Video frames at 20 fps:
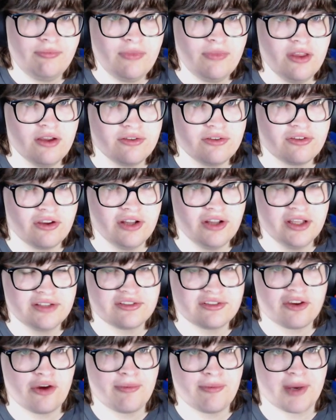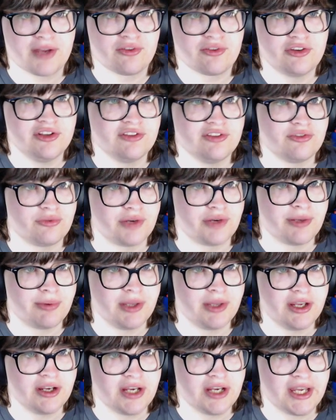So let's go back into Reaper
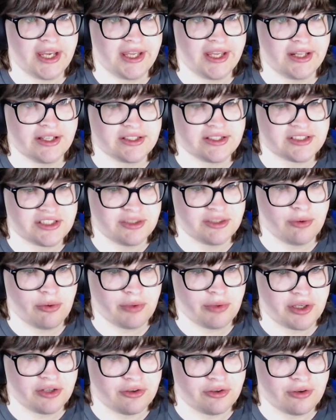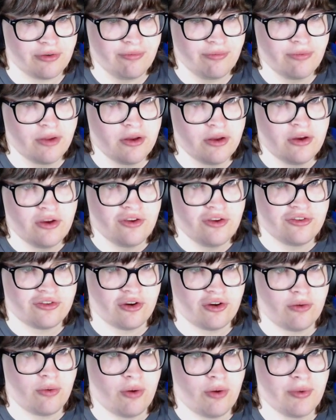here and let's see what we can do. So
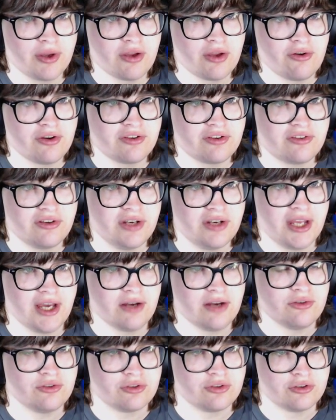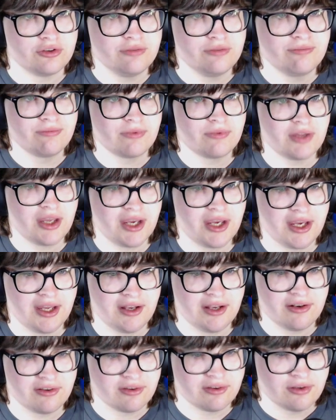what we're going to now do,
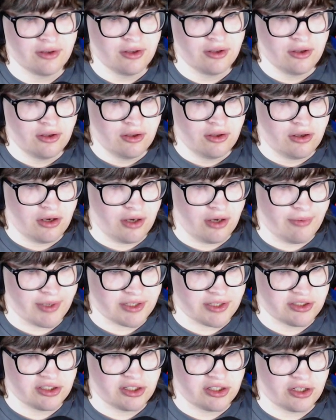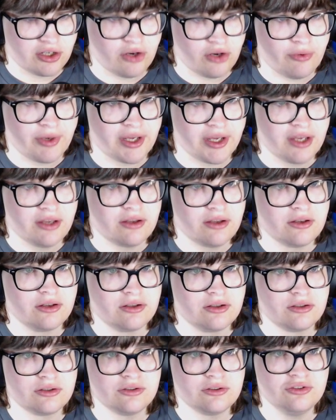and I'm actually going
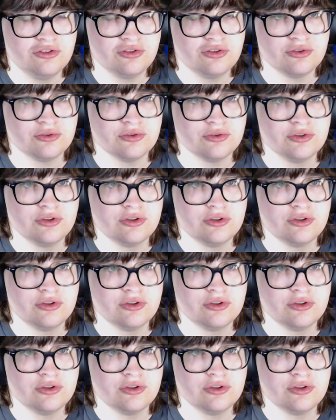to